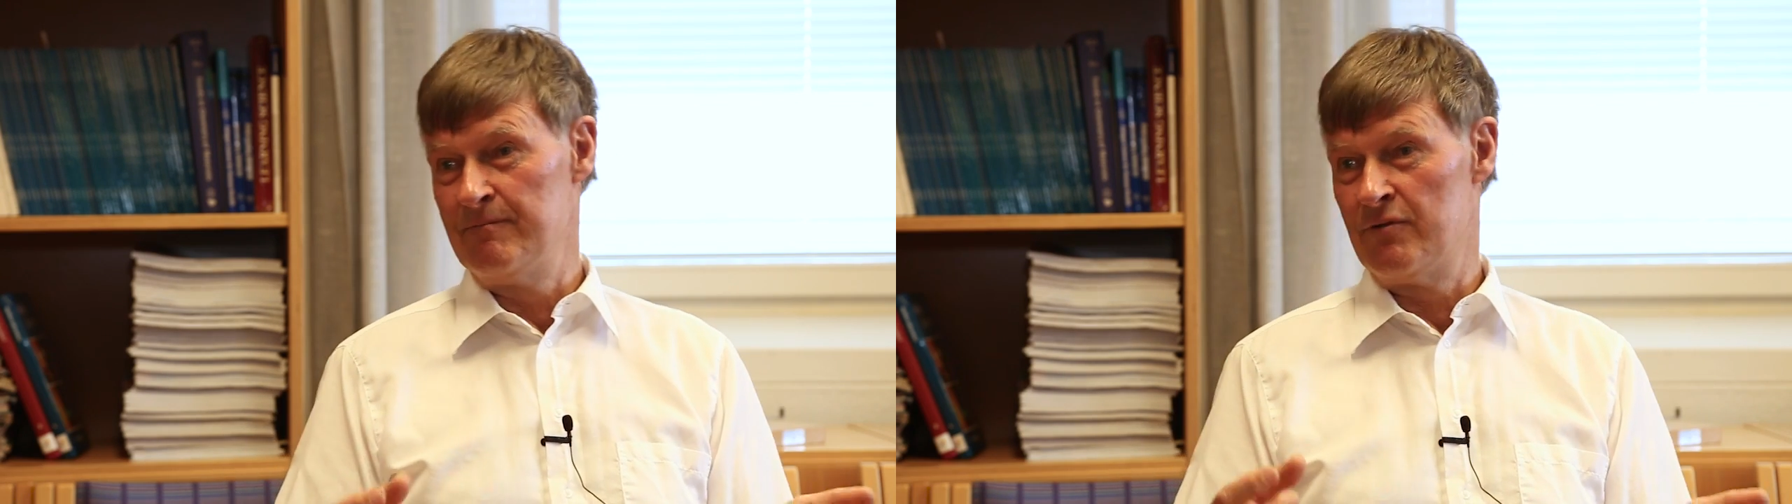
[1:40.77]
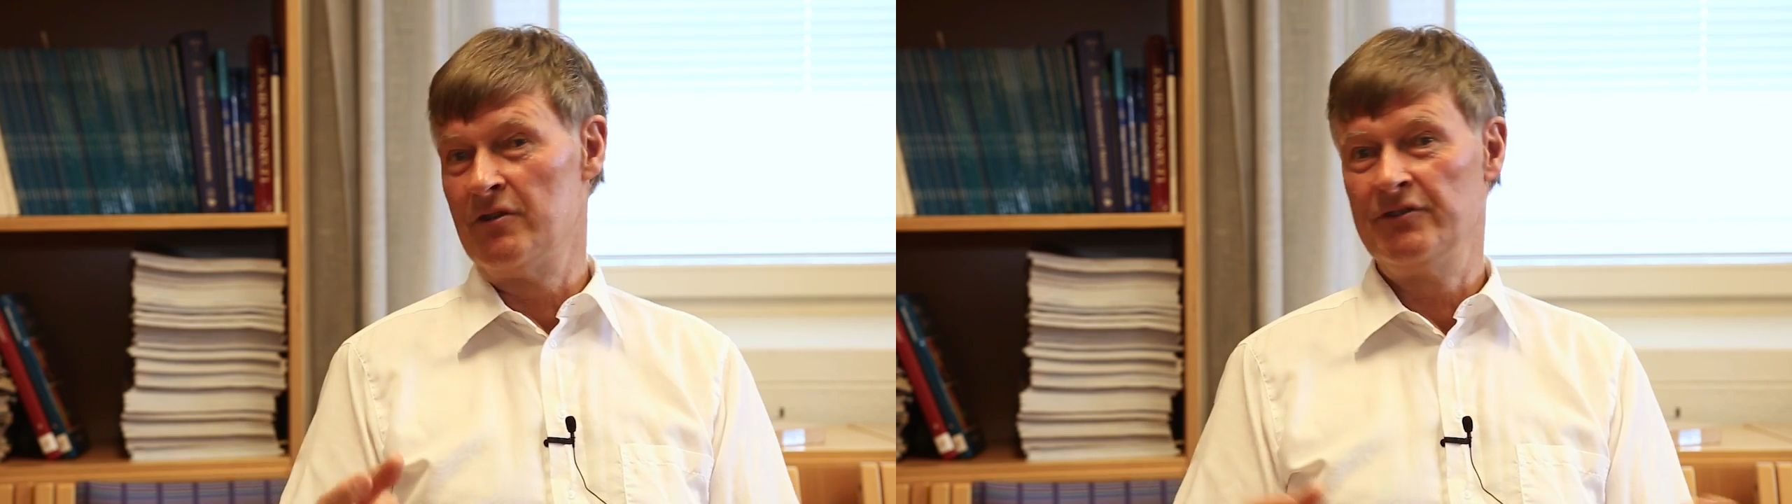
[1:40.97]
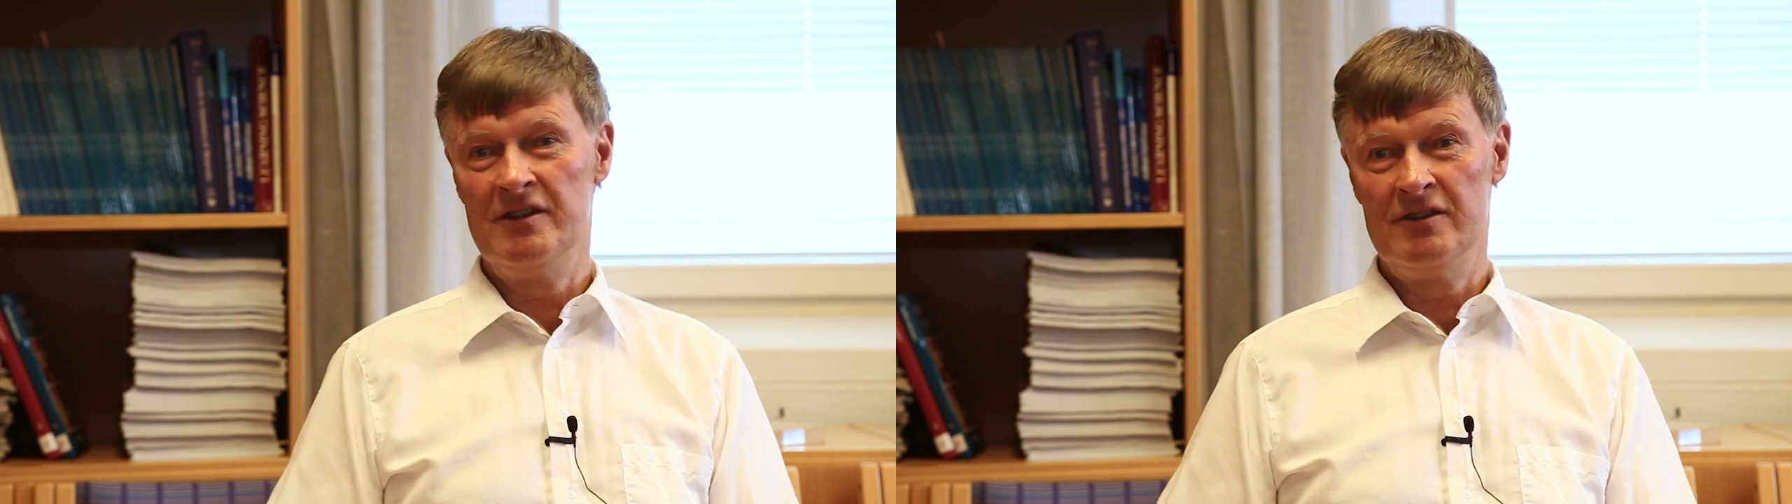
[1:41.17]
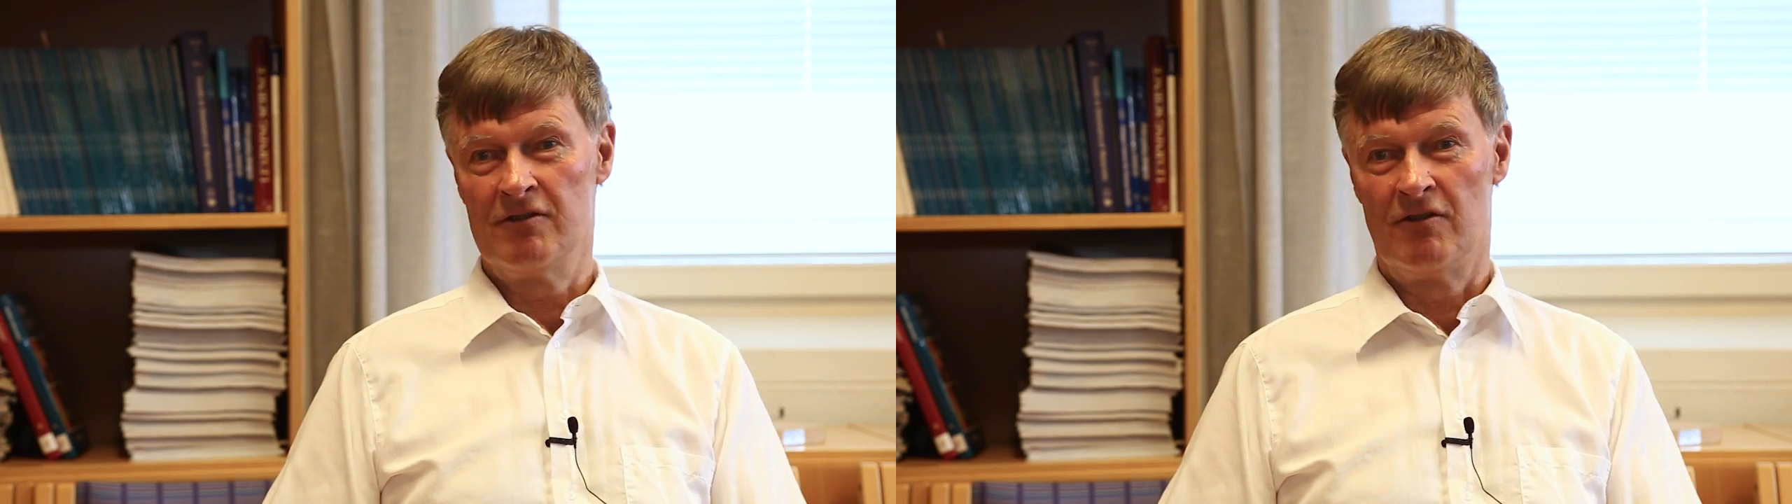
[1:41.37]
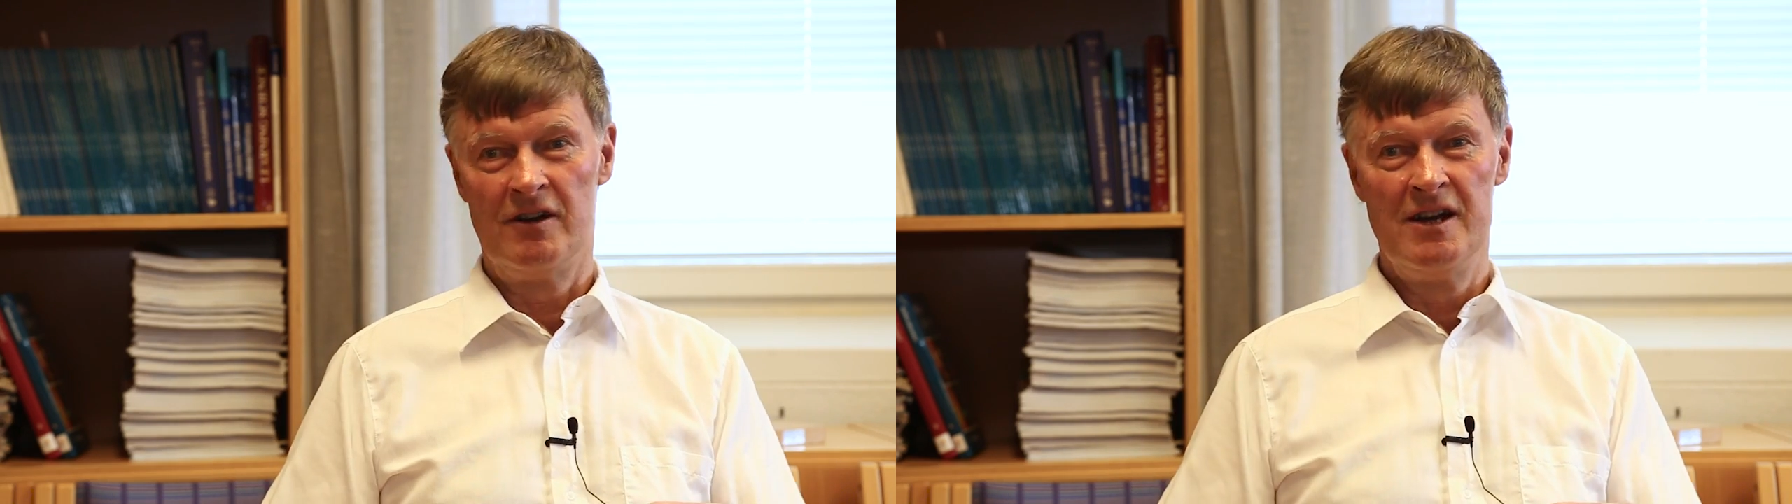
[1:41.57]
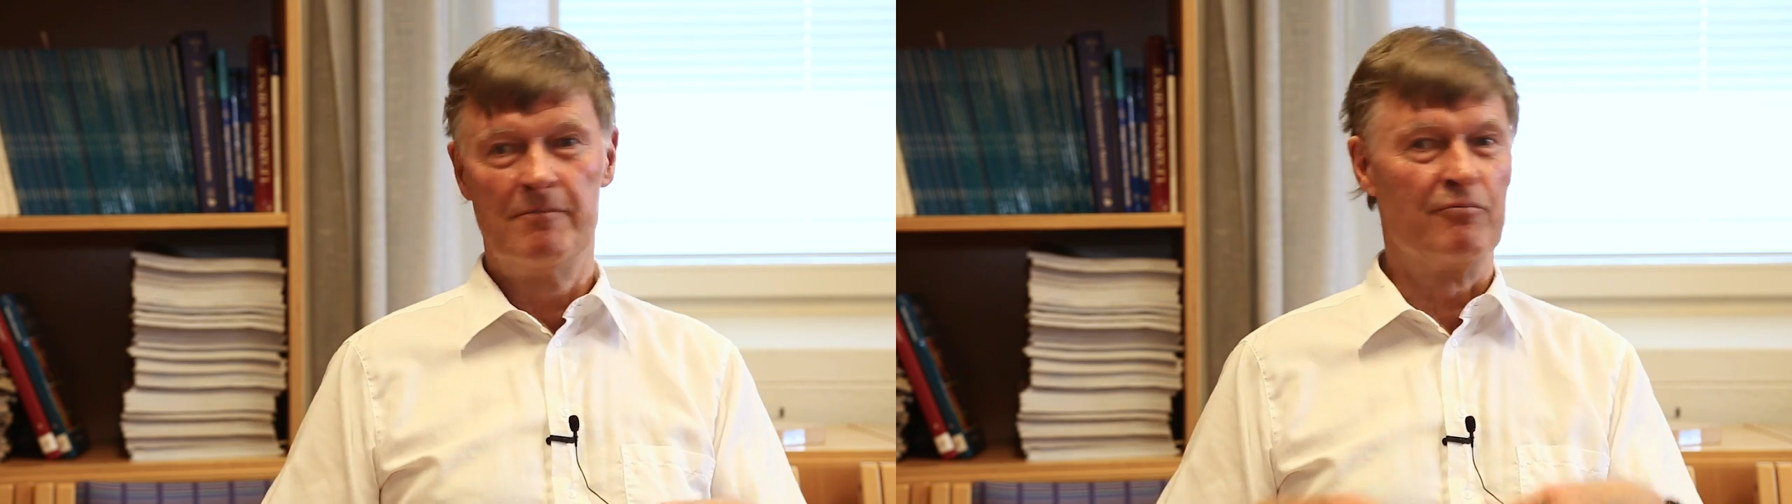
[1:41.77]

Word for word: importance or